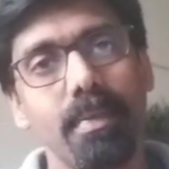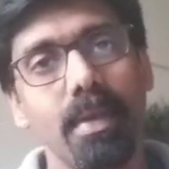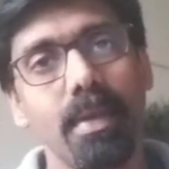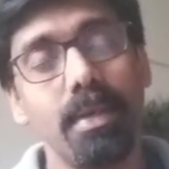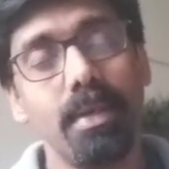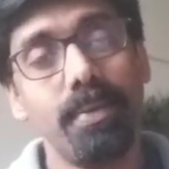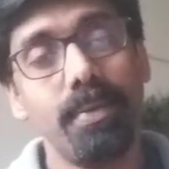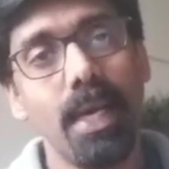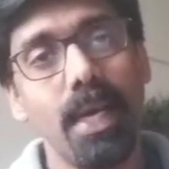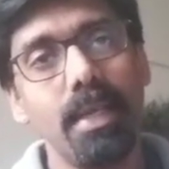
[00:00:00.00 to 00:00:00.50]

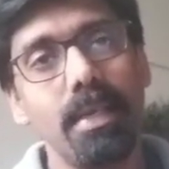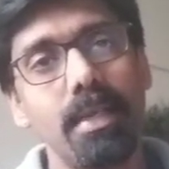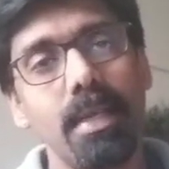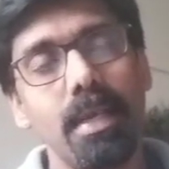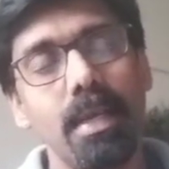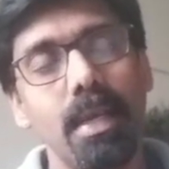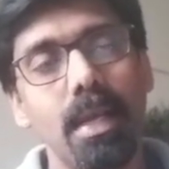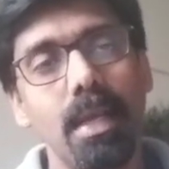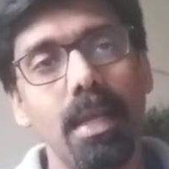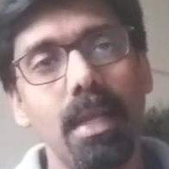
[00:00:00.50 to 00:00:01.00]
All right,
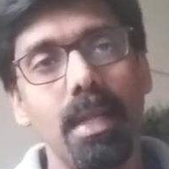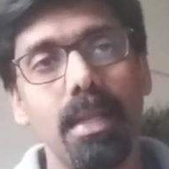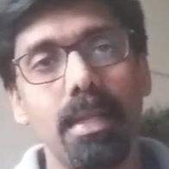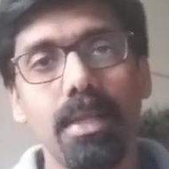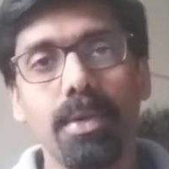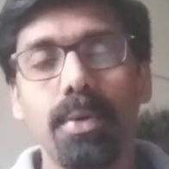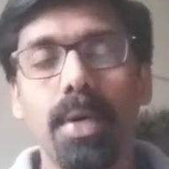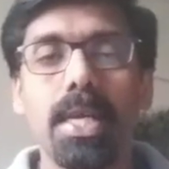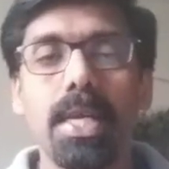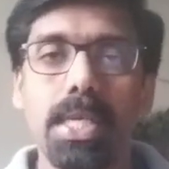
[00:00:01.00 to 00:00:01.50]

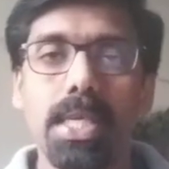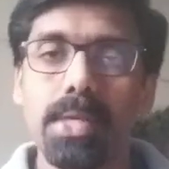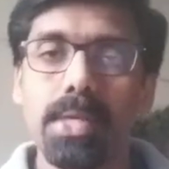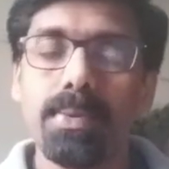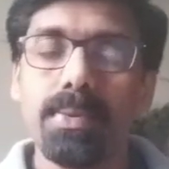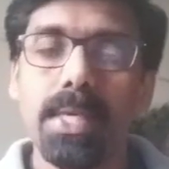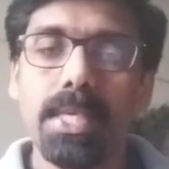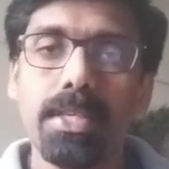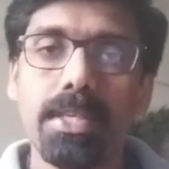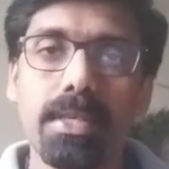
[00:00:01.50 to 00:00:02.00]
now I
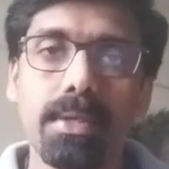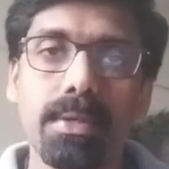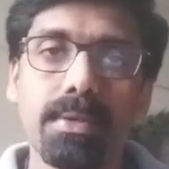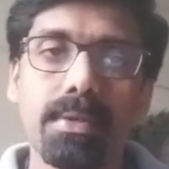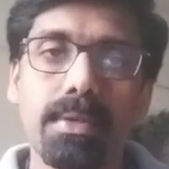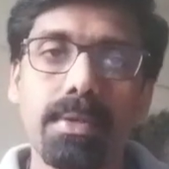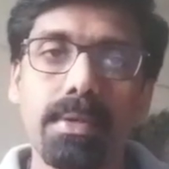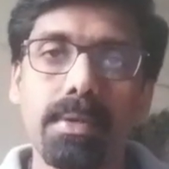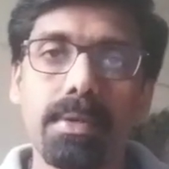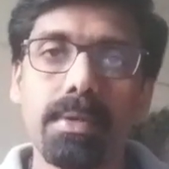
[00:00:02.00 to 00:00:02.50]
request you
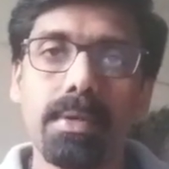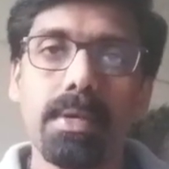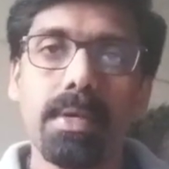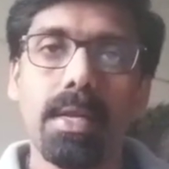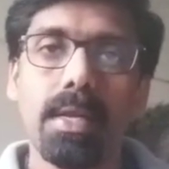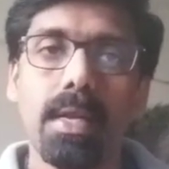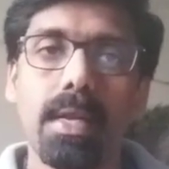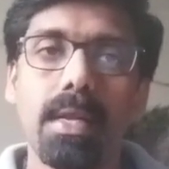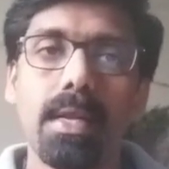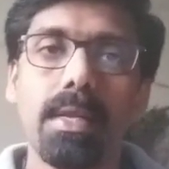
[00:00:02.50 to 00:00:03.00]
to
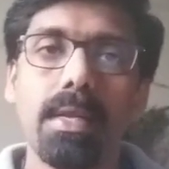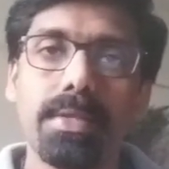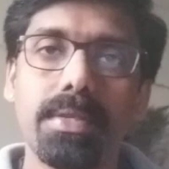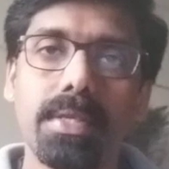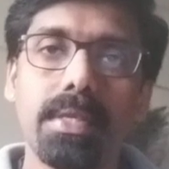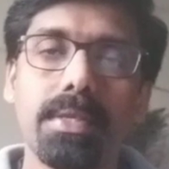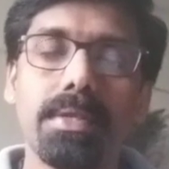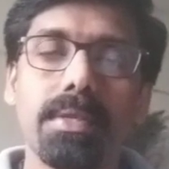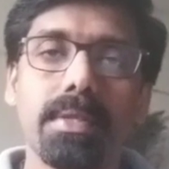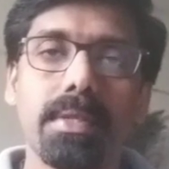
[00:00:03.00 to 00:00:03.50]

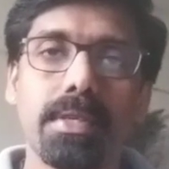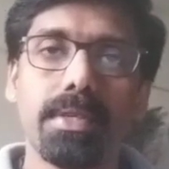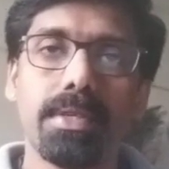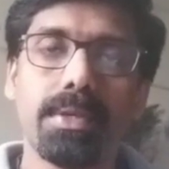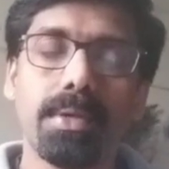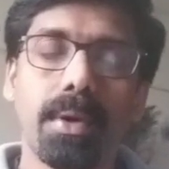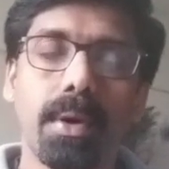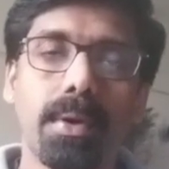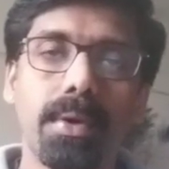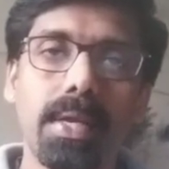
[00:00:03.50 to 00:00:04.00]
listen to the
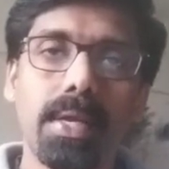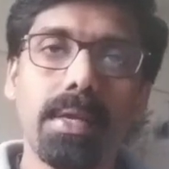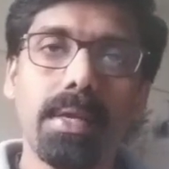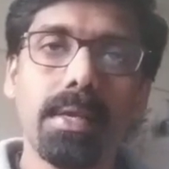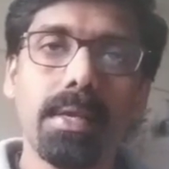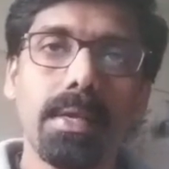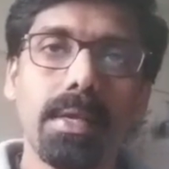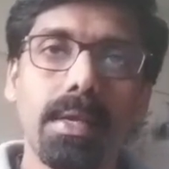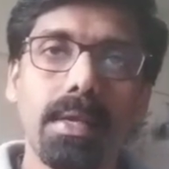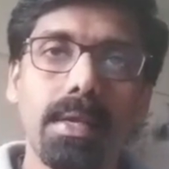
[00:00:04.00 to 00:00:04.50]

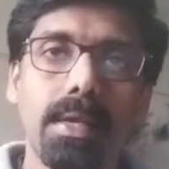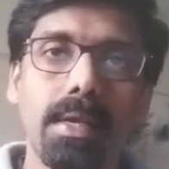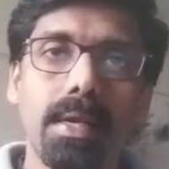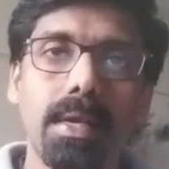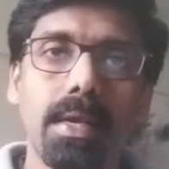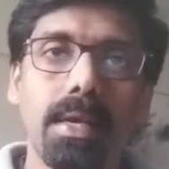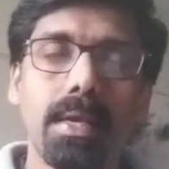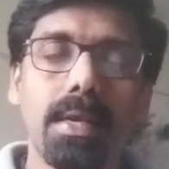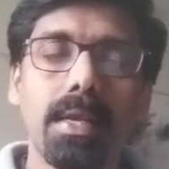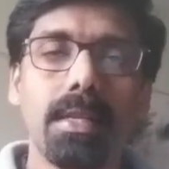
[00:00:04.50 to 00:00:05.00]
story
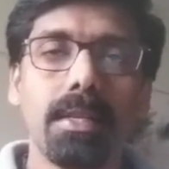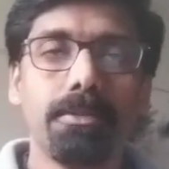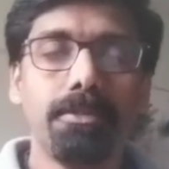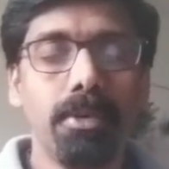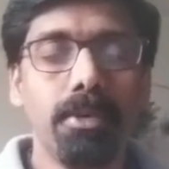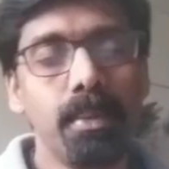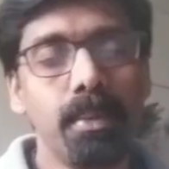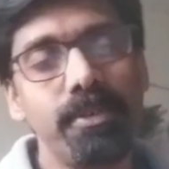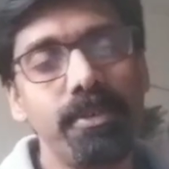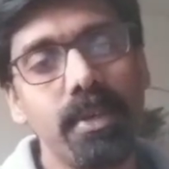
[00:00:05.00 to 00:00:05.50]
in the
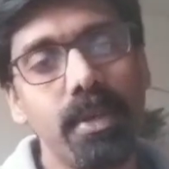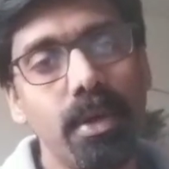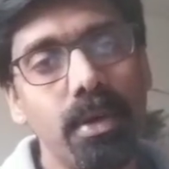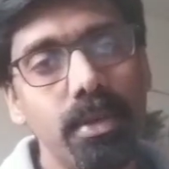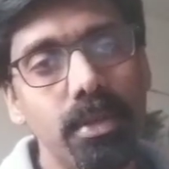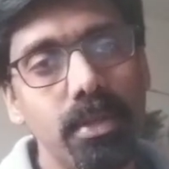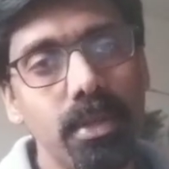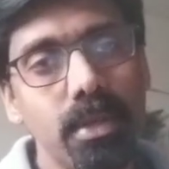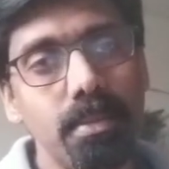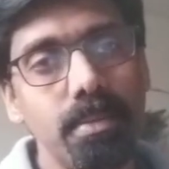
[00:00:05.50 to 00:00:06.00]
form of an
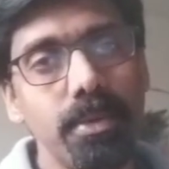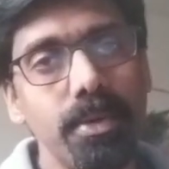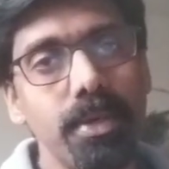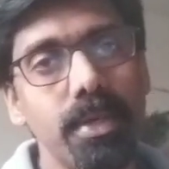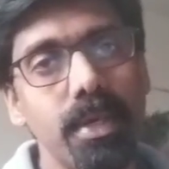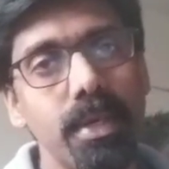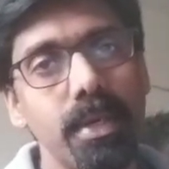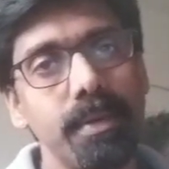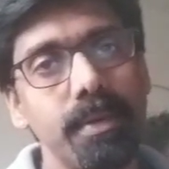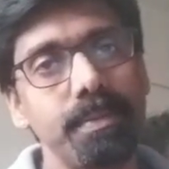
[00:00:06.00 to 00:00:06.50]

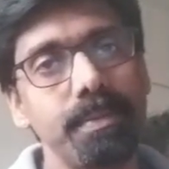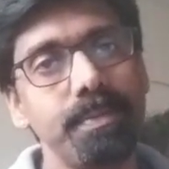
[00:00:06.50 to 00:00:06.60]
audiobook.